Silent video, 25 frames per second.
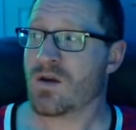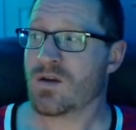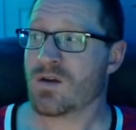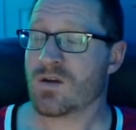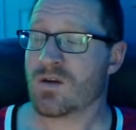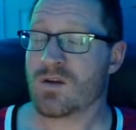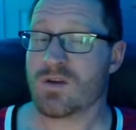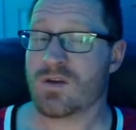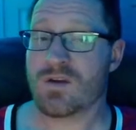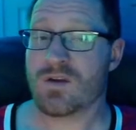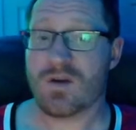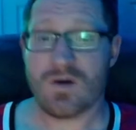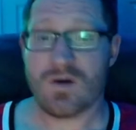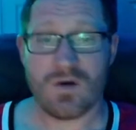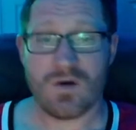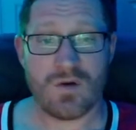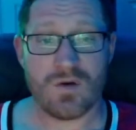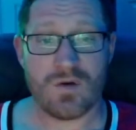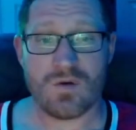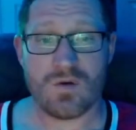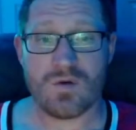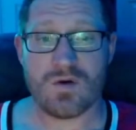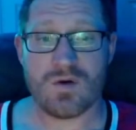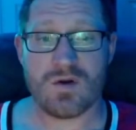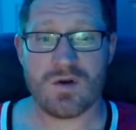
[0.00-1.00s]

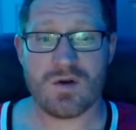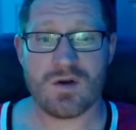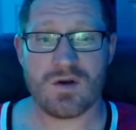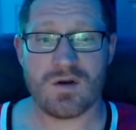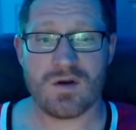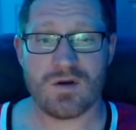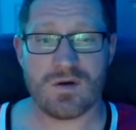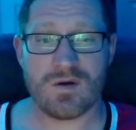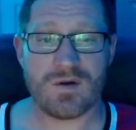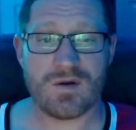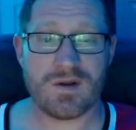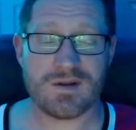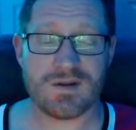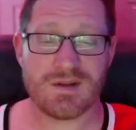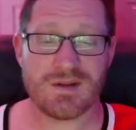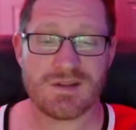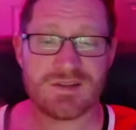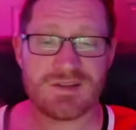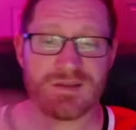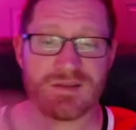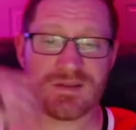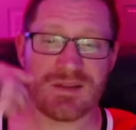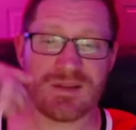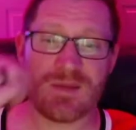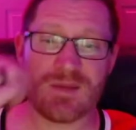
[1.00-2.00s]
Yo. Okay,
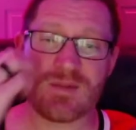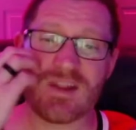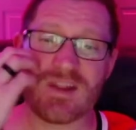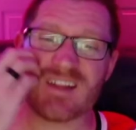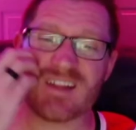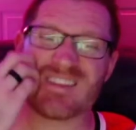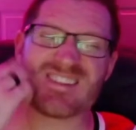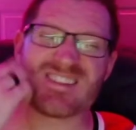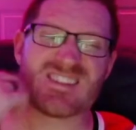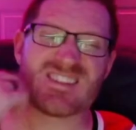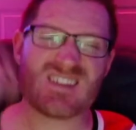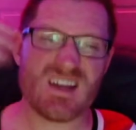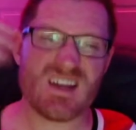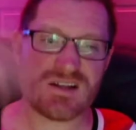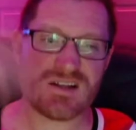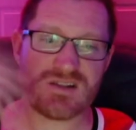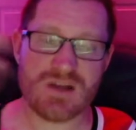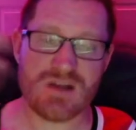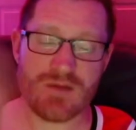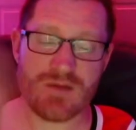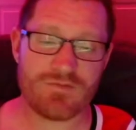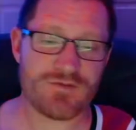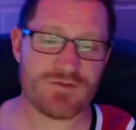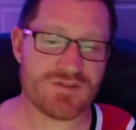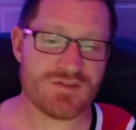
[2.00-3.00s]
let me let this catch
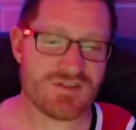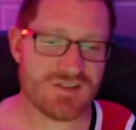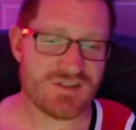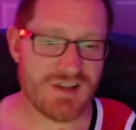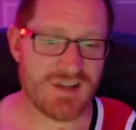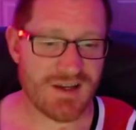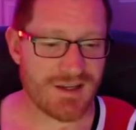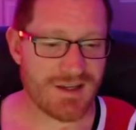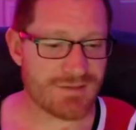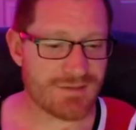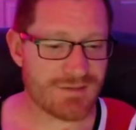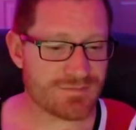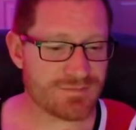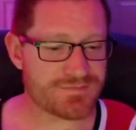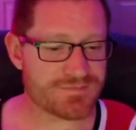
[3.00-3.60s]
up for a second.